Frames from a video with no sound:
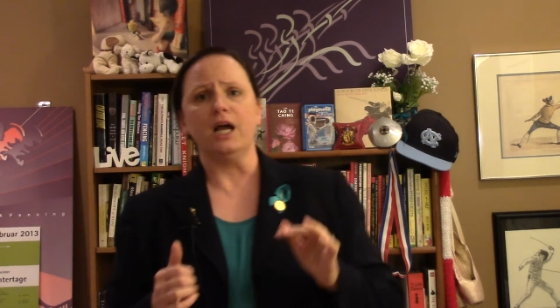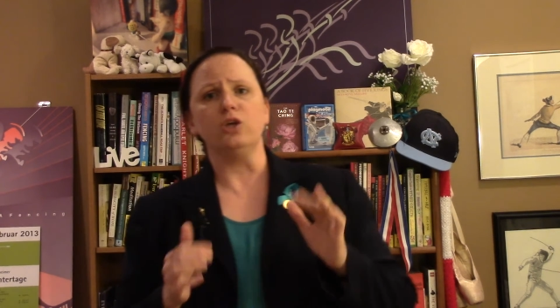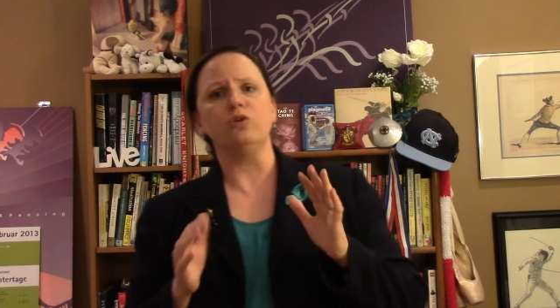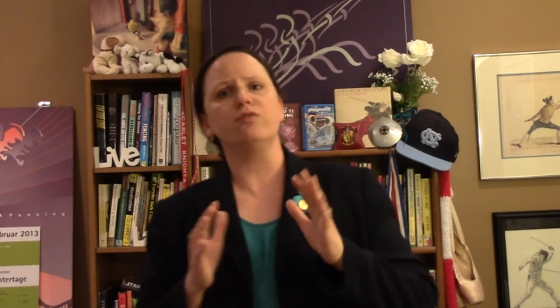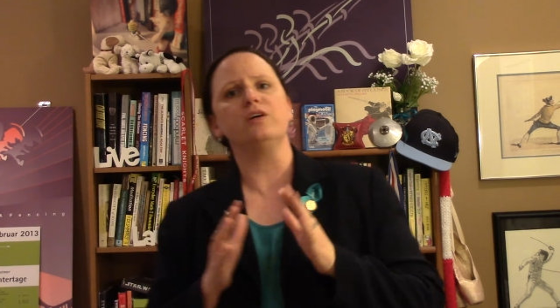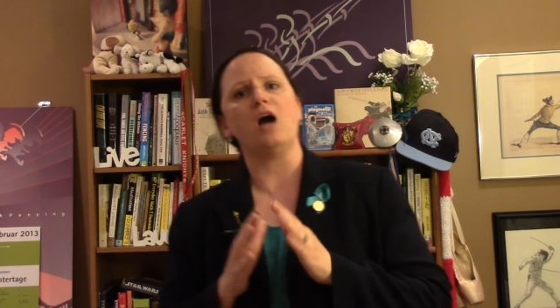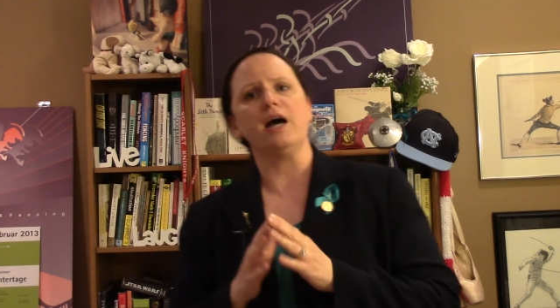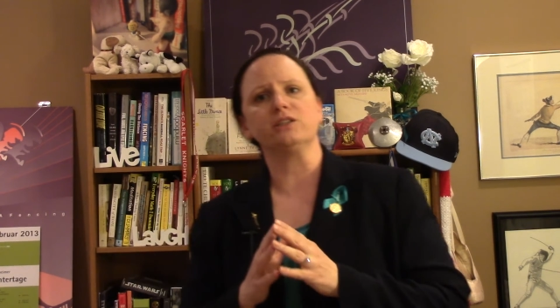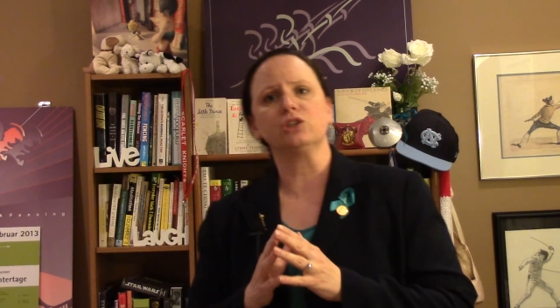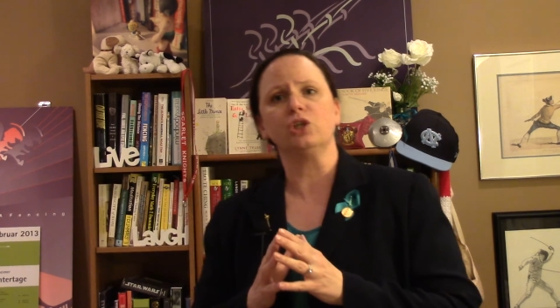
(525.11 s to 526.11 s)
You've
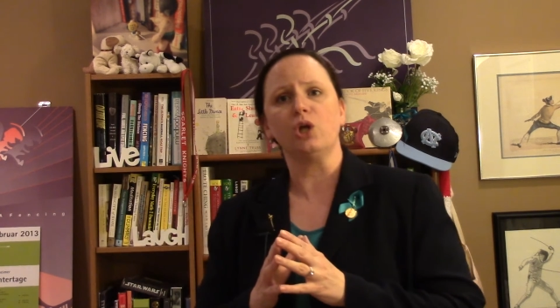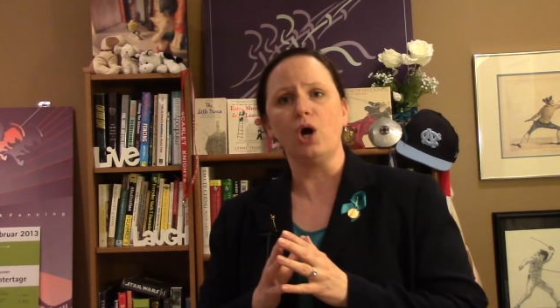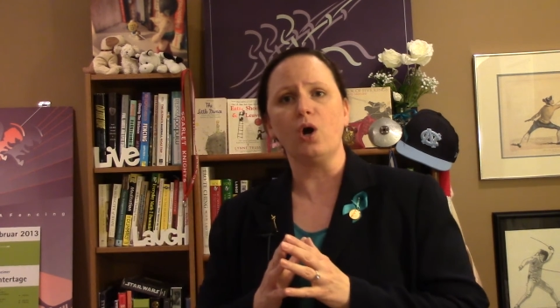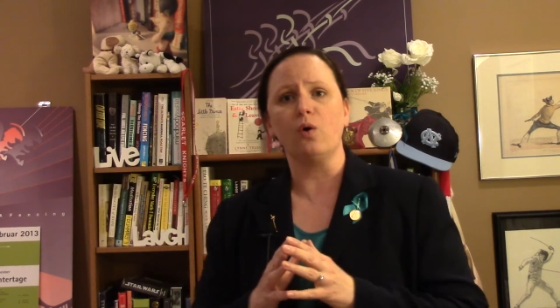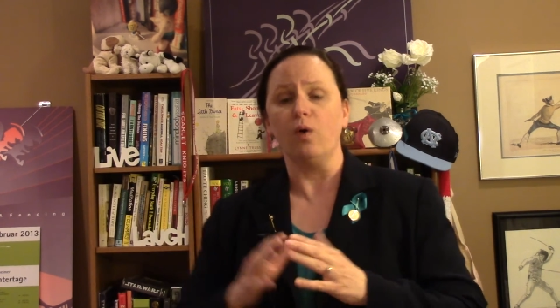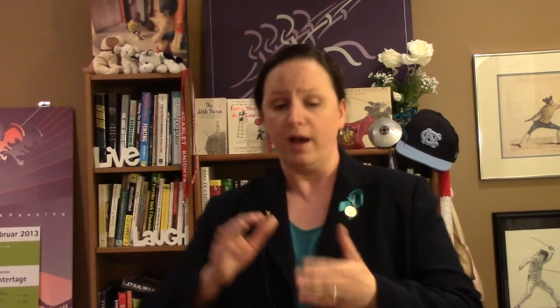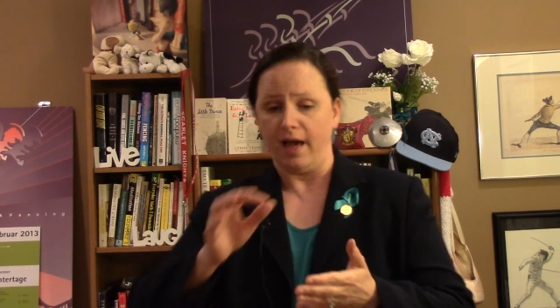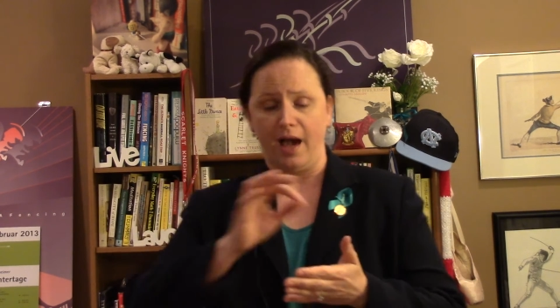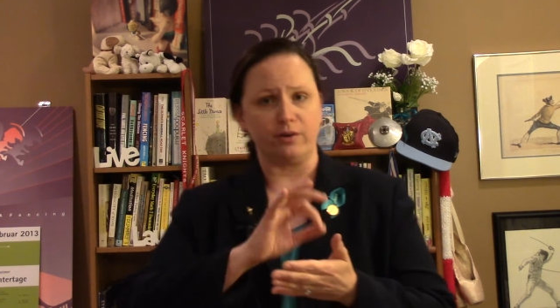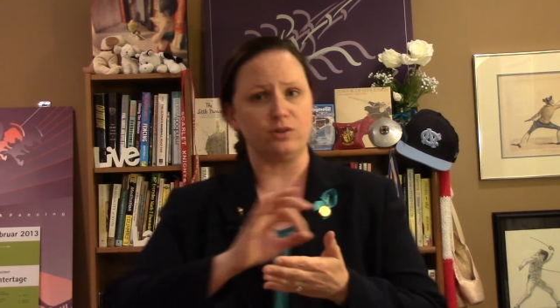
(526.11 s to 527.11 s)
got to know
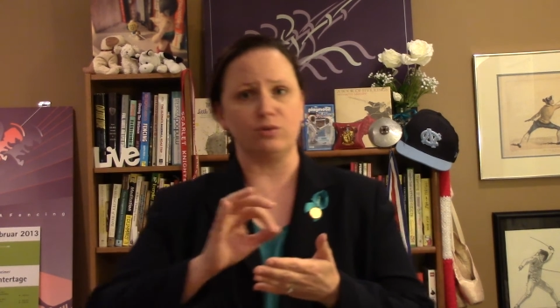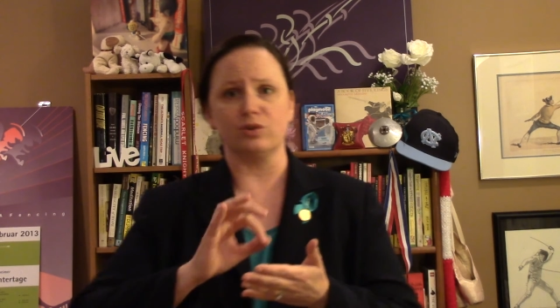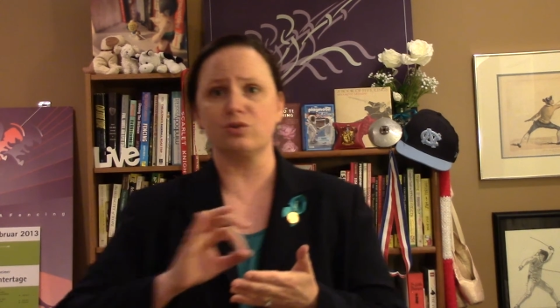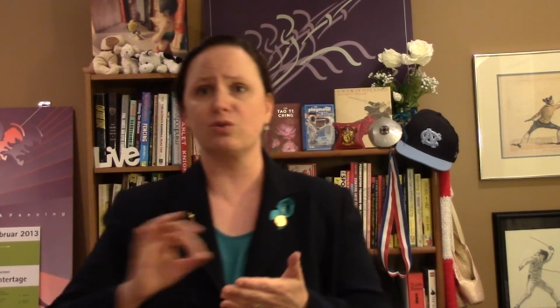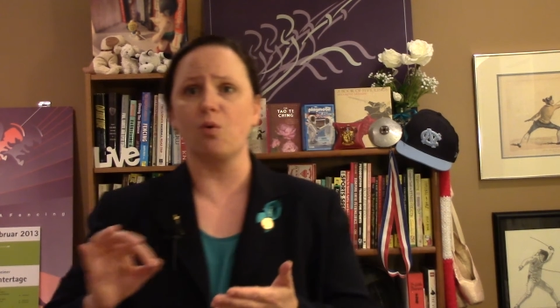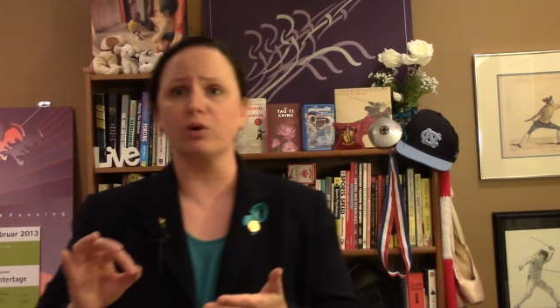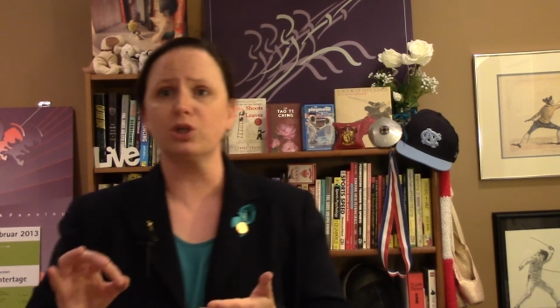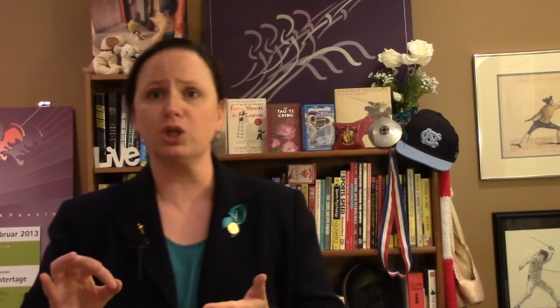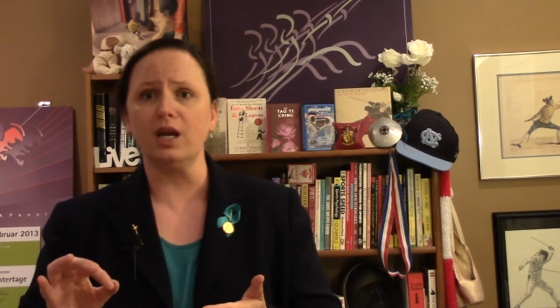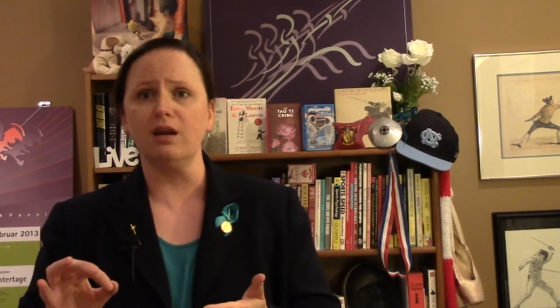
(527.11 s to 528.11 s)
how to do the score
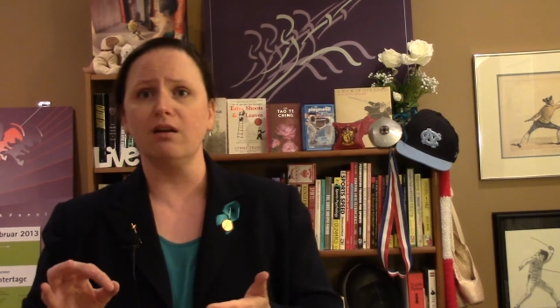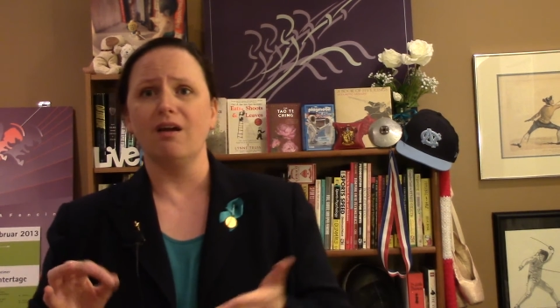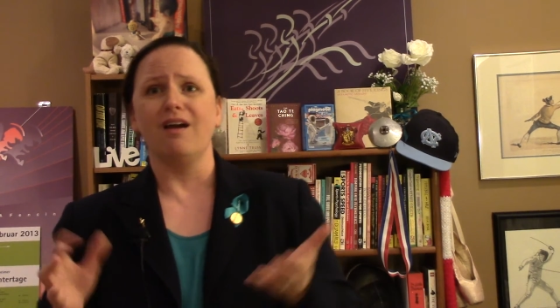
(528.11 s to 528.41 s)
sheet.